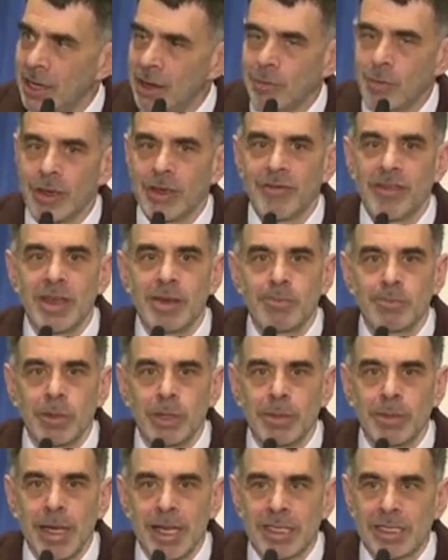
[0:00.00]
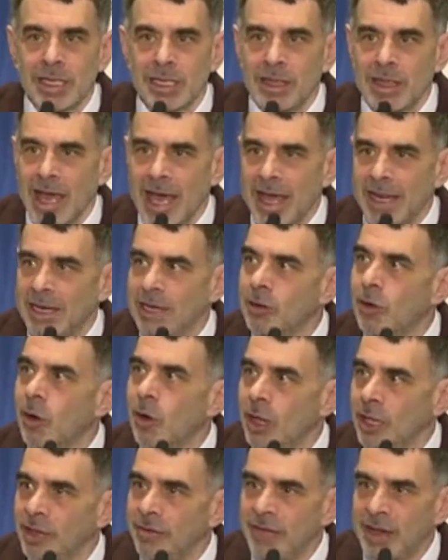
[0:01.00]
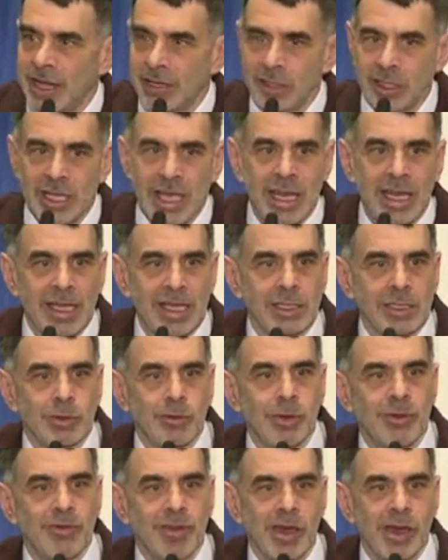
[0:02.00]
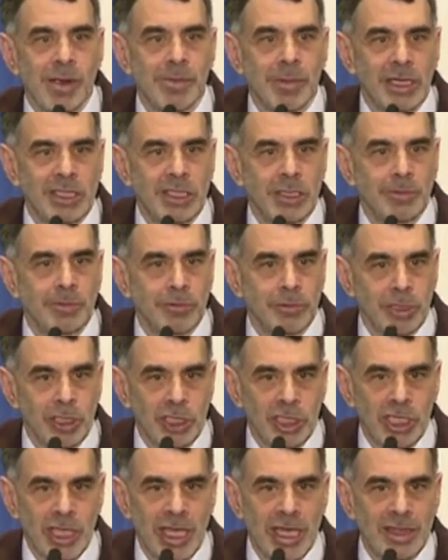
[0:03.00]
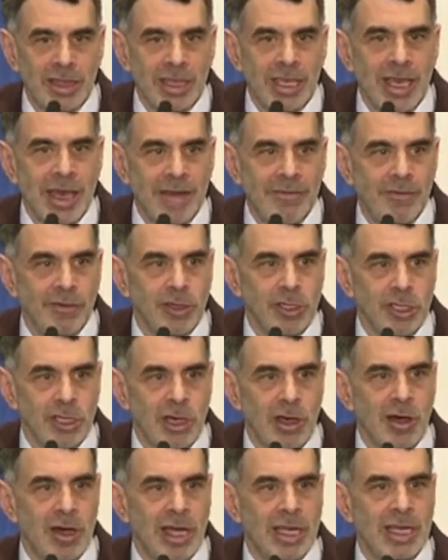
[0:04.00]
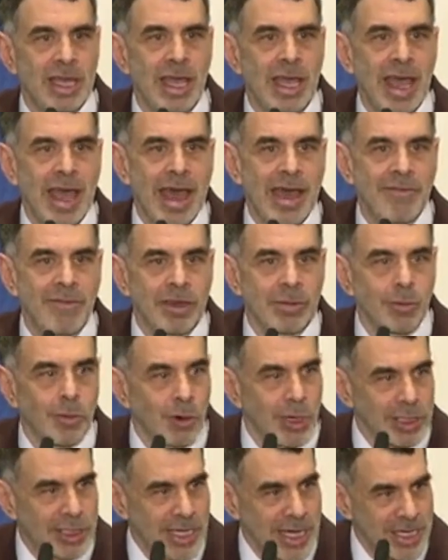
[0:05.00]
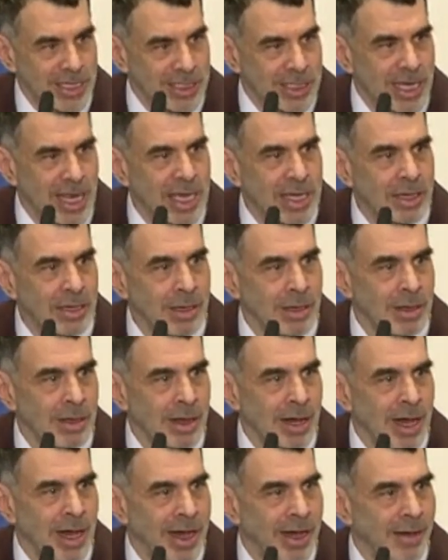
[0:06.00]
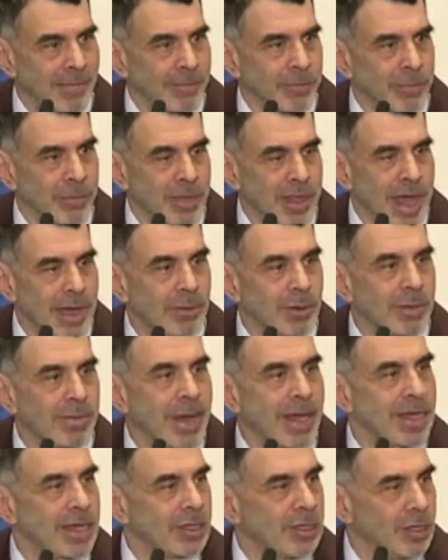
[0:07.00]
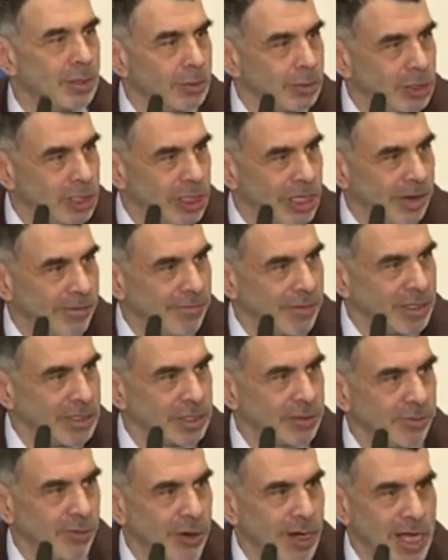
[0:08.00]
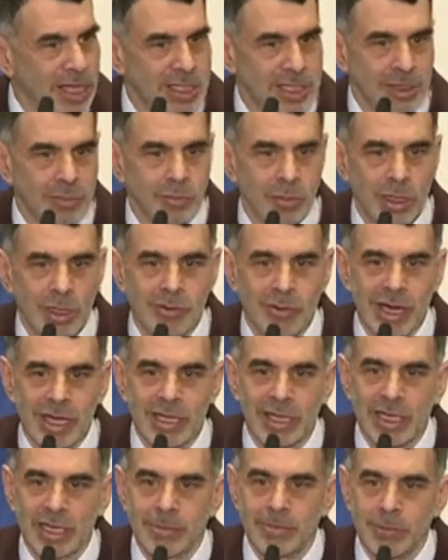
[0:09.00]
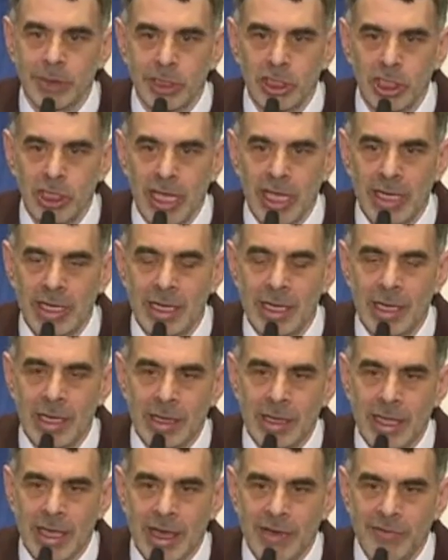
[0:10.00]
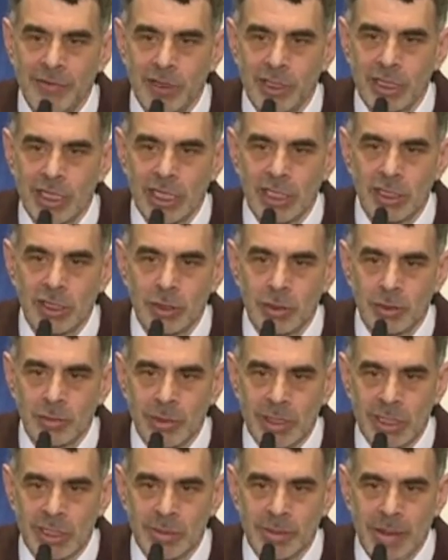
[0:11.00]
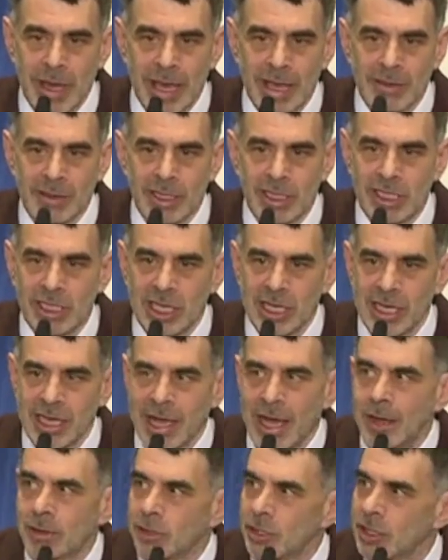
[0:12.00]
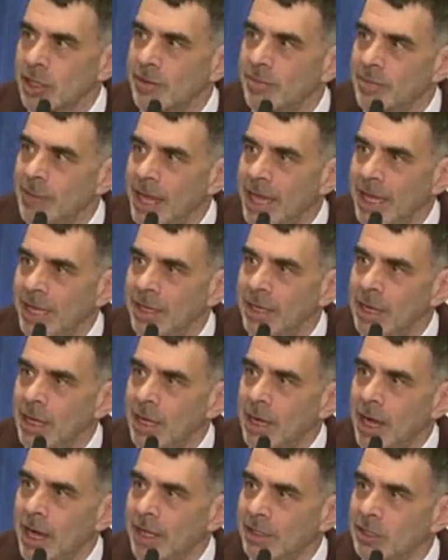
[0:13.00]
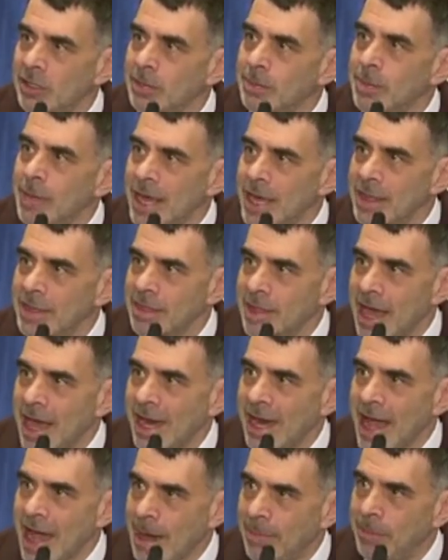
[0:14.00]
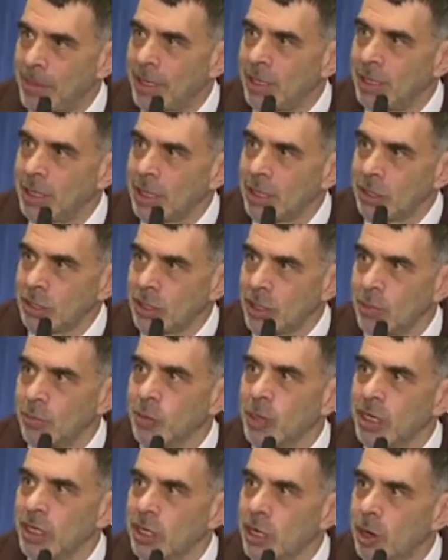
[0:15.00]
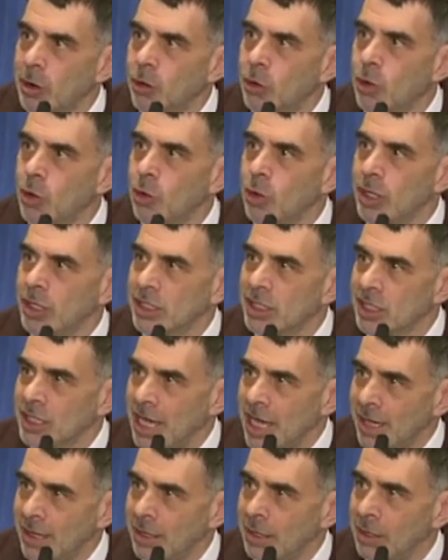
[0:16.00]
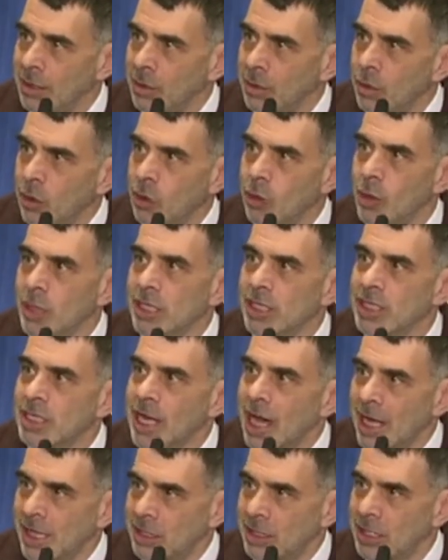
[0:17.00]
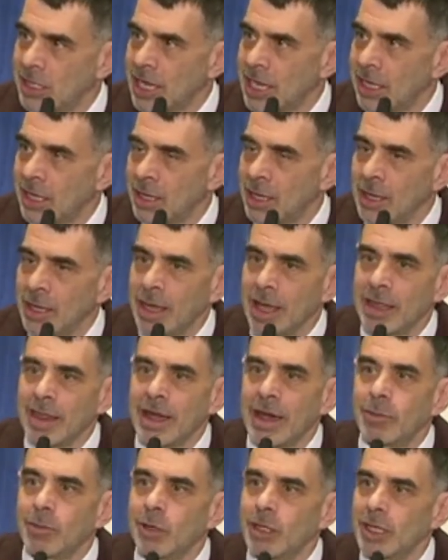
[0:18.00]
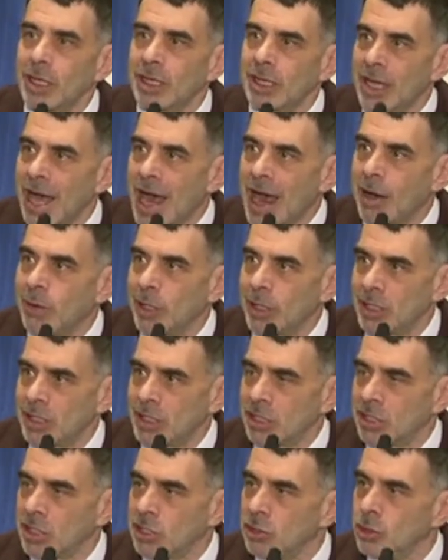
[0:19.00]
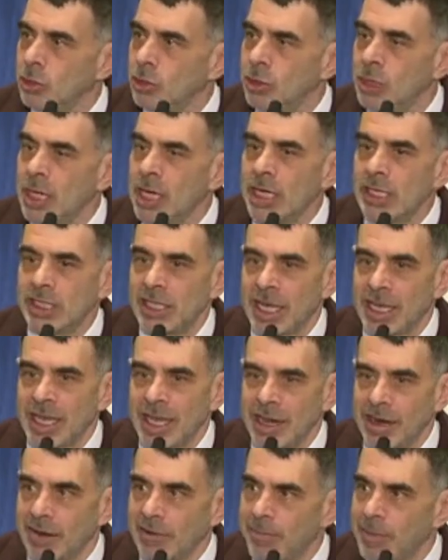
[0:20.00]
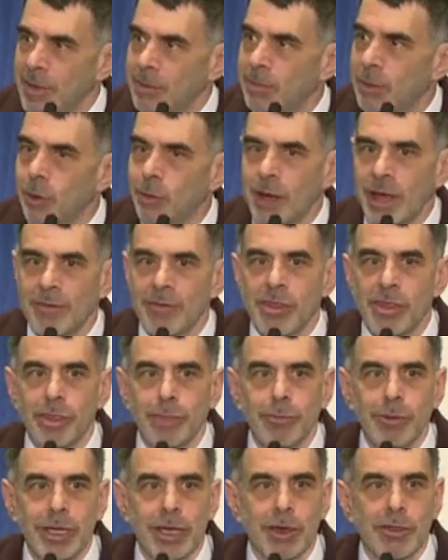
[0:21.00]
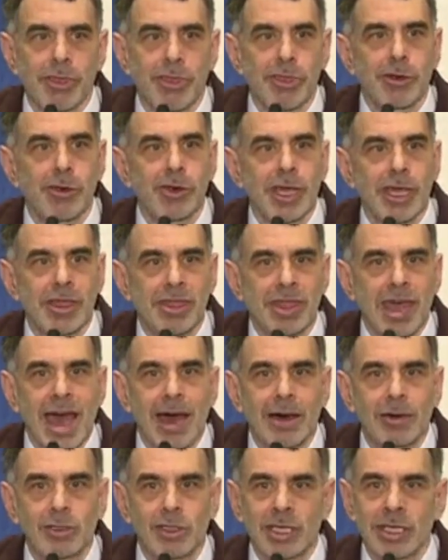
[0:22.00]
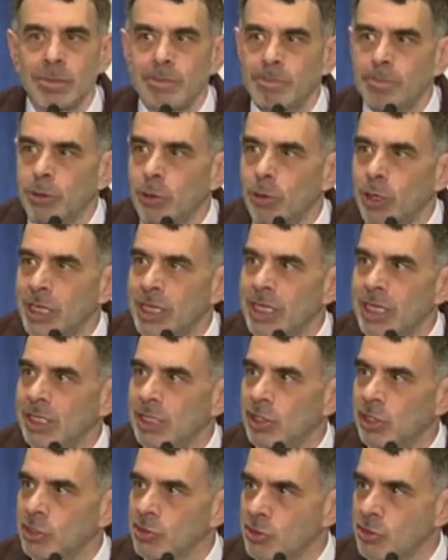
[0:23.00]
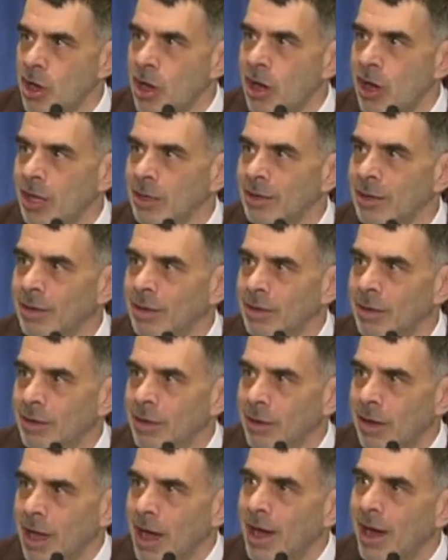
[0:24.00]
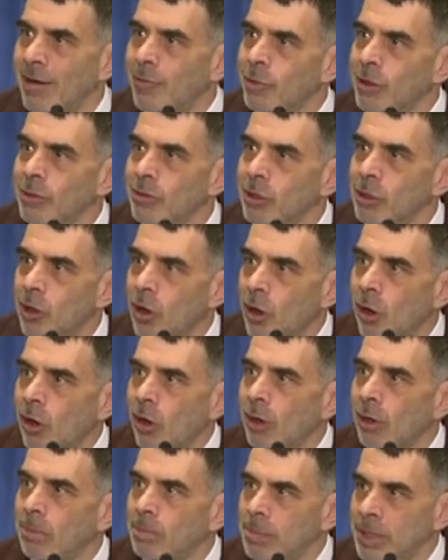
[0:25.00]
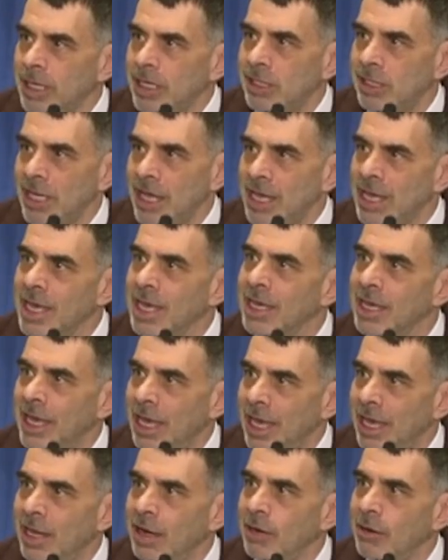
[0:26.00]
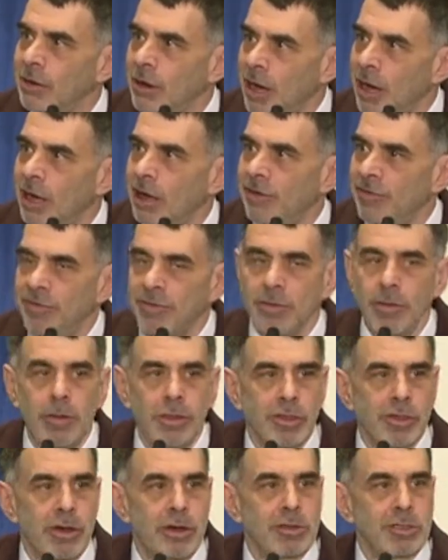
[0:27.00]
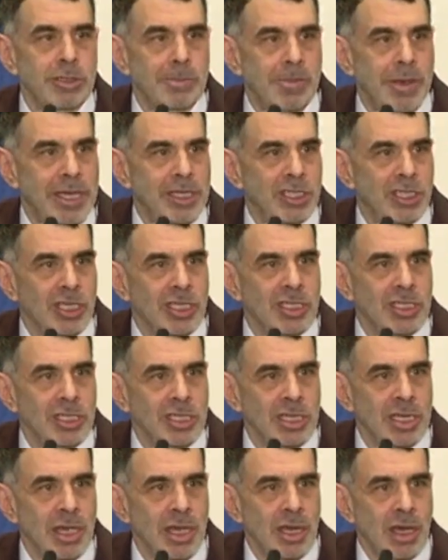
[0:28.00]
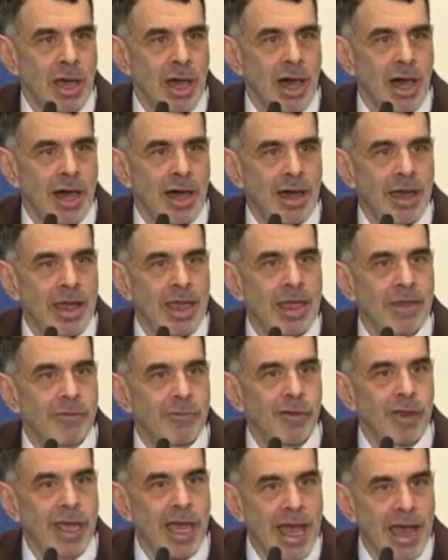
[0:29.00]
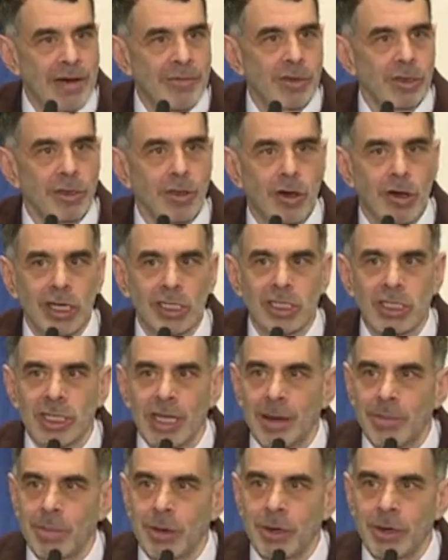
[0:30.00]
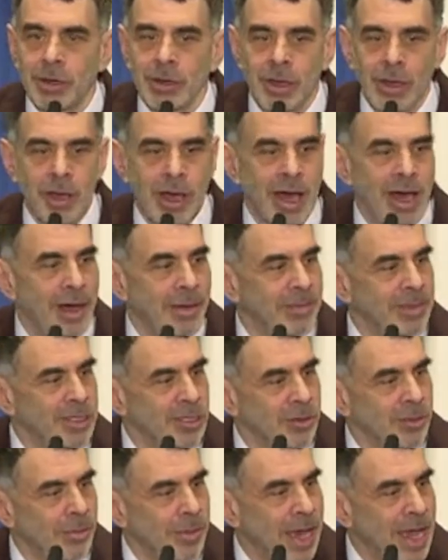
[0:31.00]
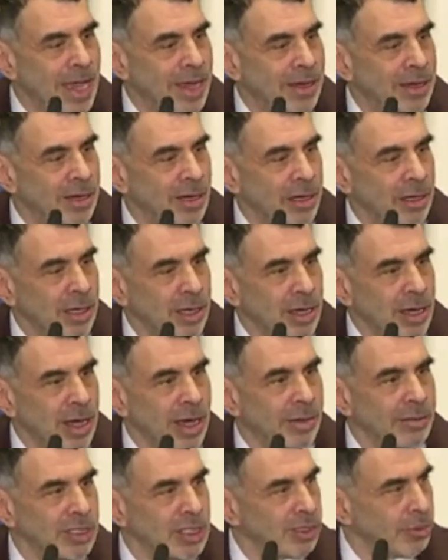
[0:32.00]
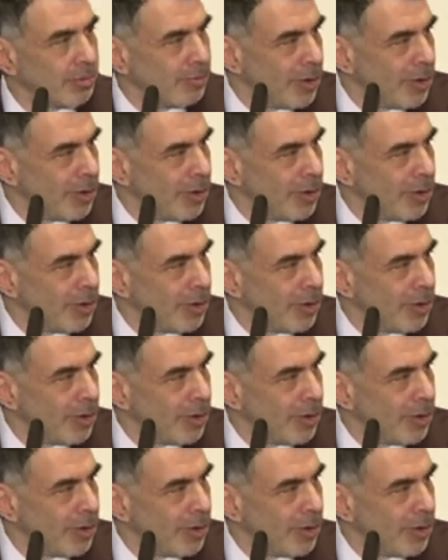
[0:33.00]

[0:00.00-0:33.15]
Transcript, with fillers: We have implemented that in all of our settings. We very much appreciate the efforts on having more testing. Um, that would make a huge difference for us, and we greatly appreciate the efforts that you, Mr. Mayor, and the City Council have made uh, to make that happen so that we know who is sick, who is not sick, and that will allow us to take care of people. We, have, we are 30,000 employees strong. Uh, we will all be taking care of those patients. Uh, if we have a large number, uh, Mr. Mayor, uh, Mr.